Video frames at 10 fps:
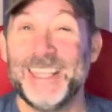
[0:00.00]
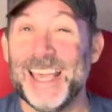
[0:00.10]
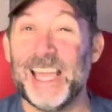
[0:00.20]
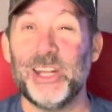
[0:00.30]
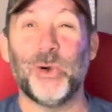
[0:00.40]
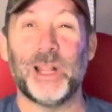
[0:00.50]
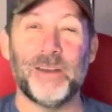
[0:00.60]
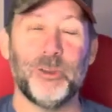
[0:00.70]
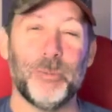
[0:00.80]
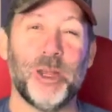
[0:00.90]
Yeah, I know a lot
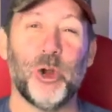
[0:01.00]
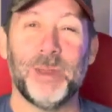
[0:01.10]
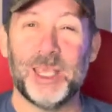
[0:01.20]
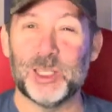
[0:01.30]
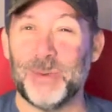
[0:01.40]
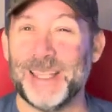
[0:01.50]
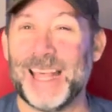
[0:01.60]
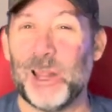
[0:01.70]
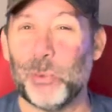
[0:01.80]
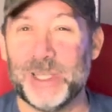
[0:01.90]
of you may know me as Mike
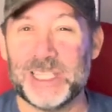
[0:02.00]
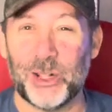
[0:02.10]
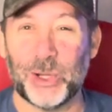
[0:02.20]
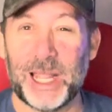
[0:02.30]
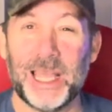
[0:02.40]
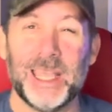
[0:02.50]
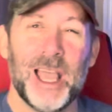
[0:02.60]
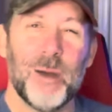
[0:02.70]
That Reseller Guy,